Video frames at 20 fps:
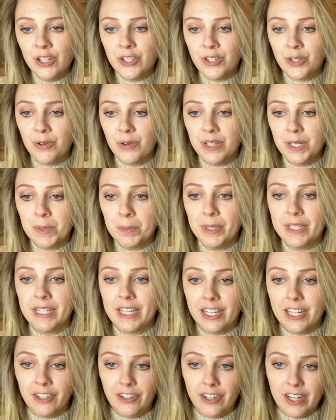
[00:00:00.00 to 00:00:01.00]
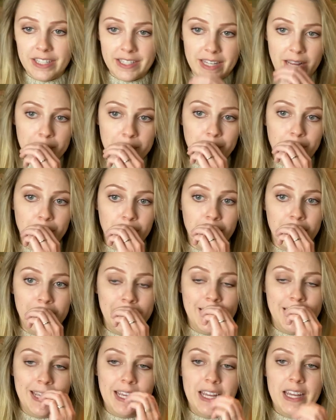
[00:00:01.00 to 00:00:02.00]
So in this particular example,
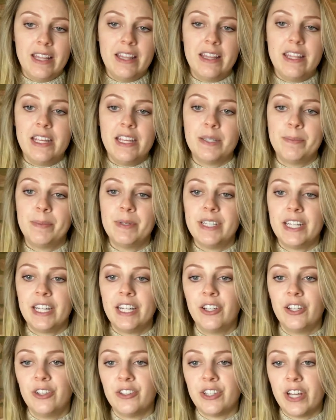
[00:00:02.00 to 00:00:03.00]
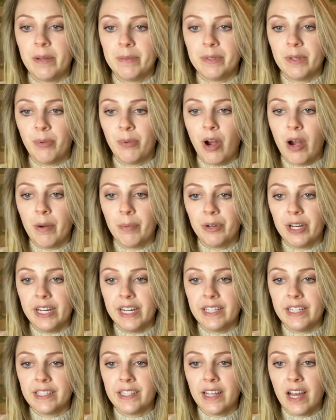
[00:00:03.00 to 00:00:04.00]
these particular types of
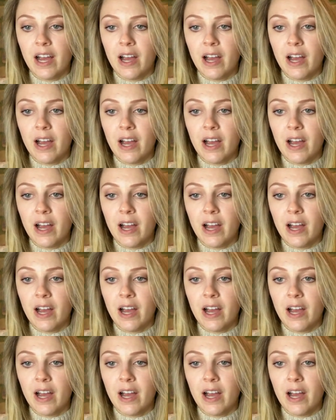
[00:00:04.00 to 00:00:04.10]
properties,